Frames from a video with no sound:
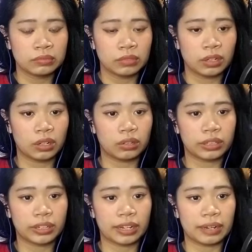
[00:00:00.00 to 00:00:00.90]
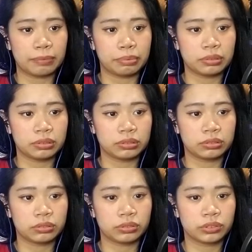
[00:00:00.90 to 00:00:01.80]
Holy crap.
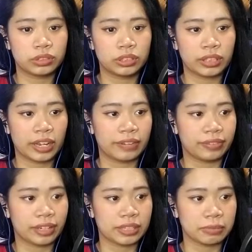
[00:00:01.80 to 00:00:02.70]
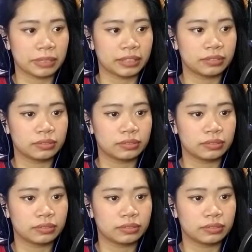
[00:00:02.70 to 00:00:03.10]
She terrifies me.